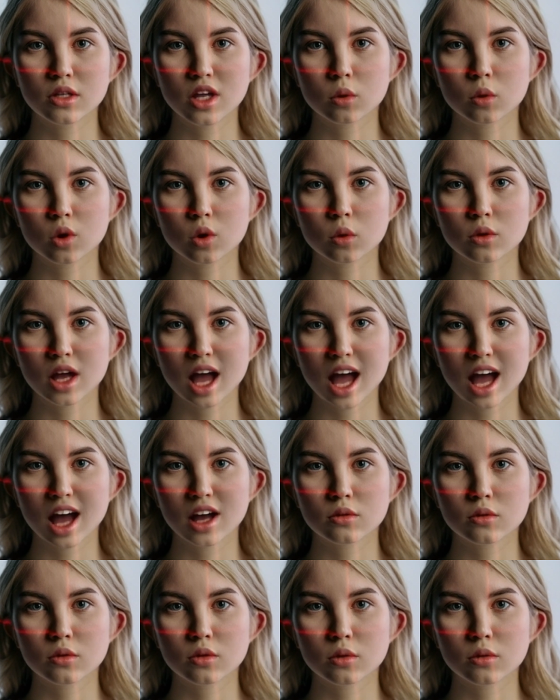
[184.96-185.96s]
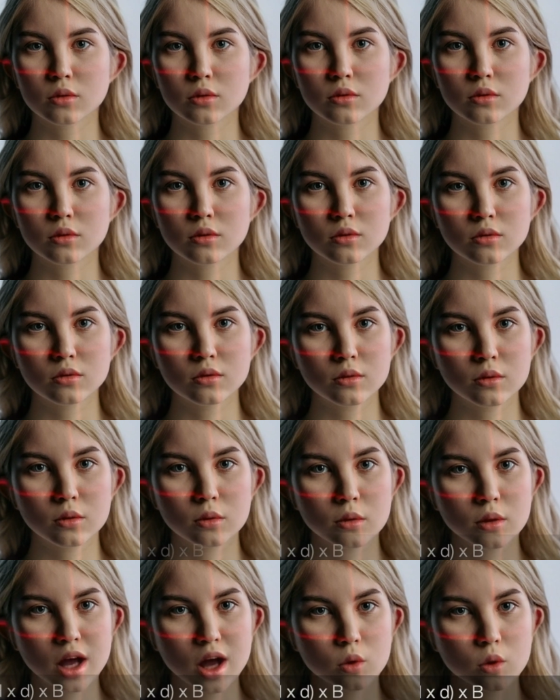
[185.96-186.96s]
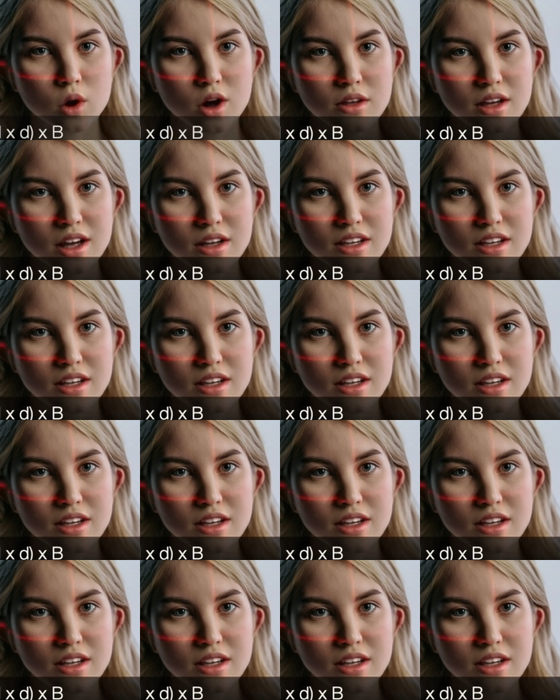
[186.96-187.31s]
then we will have P1